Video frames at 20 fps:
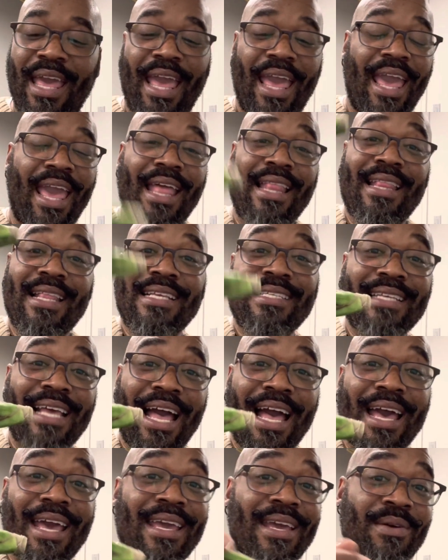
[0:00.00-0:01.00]
and this
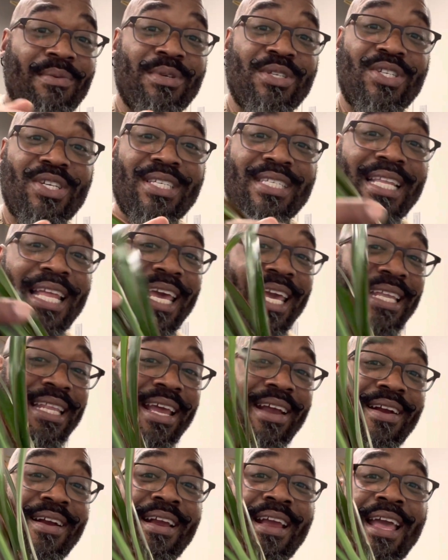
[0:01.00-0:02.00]
guy was just laying
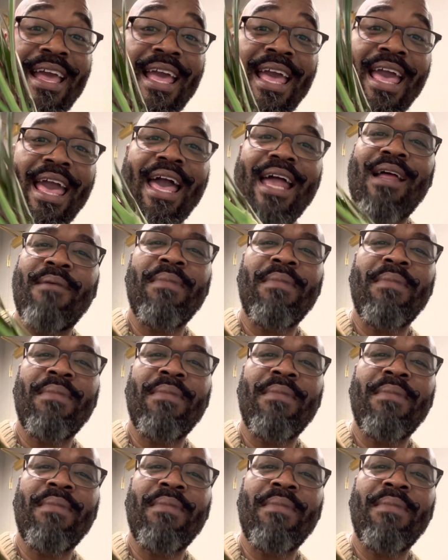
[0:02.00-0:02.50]
there. And I'm